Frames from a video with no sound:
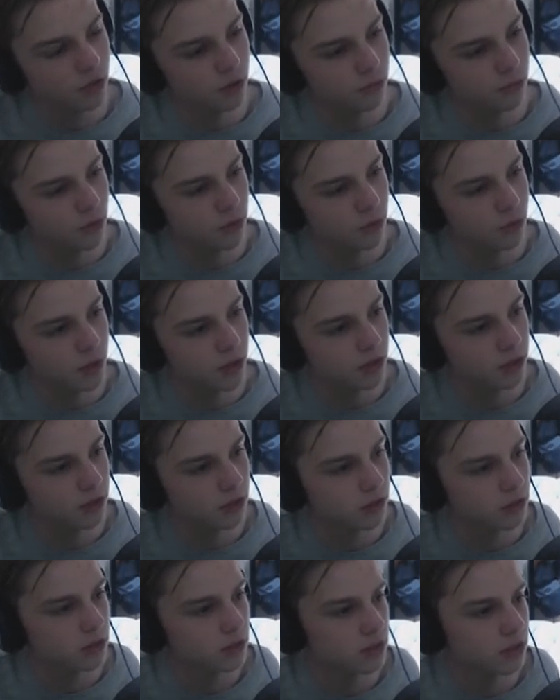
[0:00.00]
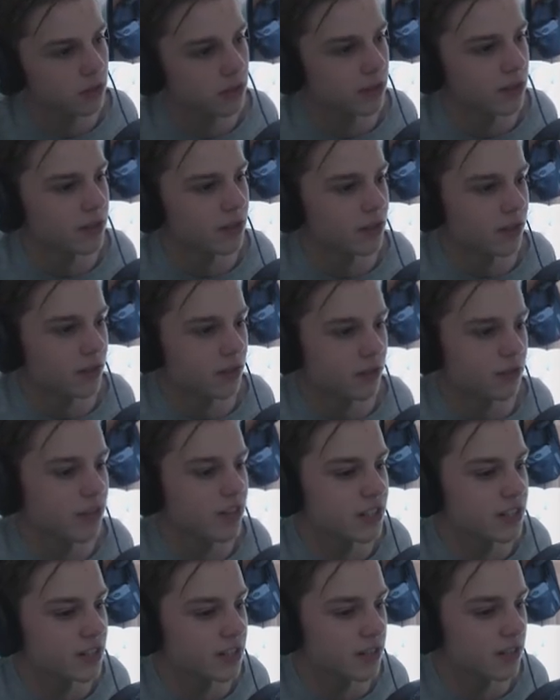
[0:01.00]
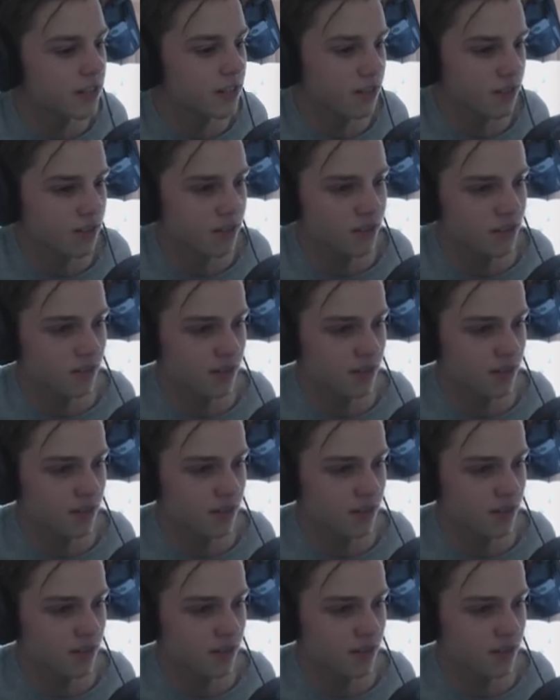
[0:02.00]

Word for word: got more work this, or actually,